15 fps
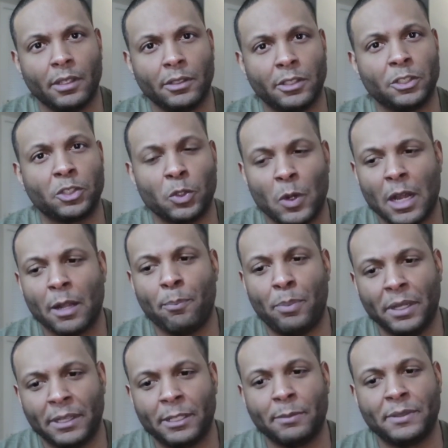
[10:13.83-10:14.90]
To try to
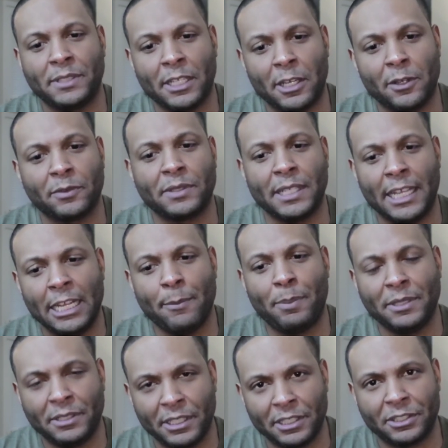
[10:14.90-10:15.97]
put themselves in a
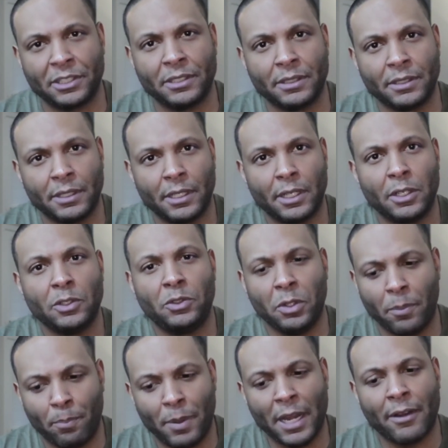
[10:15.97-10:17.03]
position to
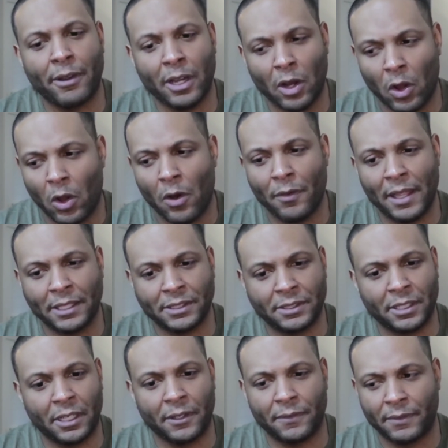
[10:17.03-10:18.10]
bury all that
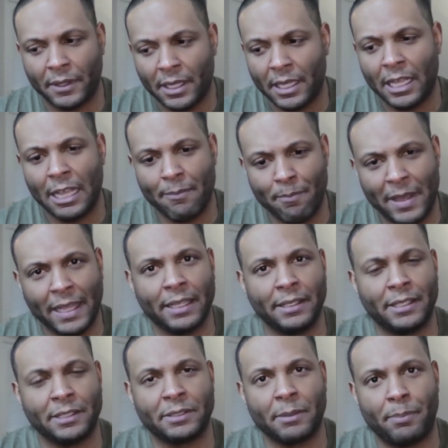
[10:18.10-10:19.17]
stuff and make it
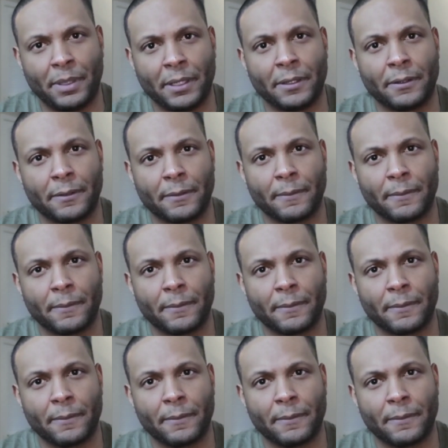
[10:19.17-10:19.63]
disappear.